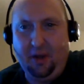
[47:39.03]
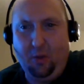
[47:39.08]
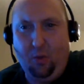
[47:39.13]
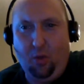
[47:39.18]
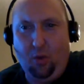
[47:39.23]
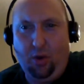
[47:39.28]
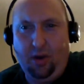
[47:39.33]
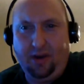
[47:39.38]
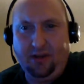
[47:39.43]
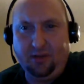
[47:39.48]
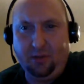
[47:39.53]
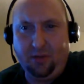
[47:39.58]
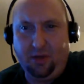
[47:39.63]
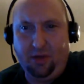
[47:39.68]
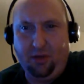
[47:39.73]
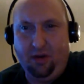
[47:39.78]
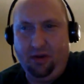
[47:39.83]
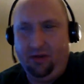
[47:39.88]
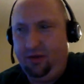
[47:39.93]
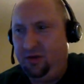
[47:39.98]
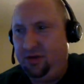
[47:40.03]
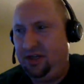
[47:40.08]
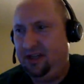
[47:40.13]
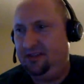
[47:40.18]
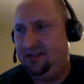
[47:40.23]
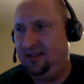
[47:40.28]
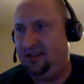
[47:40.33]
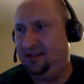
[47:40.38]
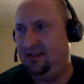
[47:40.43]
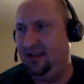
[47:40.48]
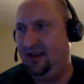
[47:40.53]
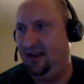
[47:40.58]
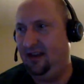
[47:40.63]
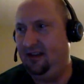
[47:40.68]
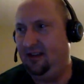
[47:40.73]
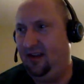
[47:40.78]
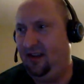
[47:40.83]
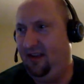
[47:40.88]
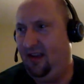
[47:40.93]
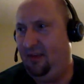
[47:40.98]
warnings when you run through GCC. I tell
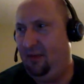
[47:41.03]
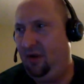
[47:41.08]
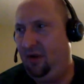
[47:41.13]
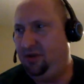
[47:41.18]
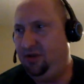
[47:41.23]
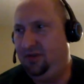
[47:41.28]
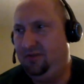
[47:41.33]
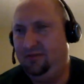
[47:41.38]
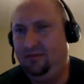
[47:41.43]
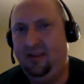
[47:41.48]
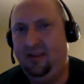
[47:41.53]
you that much.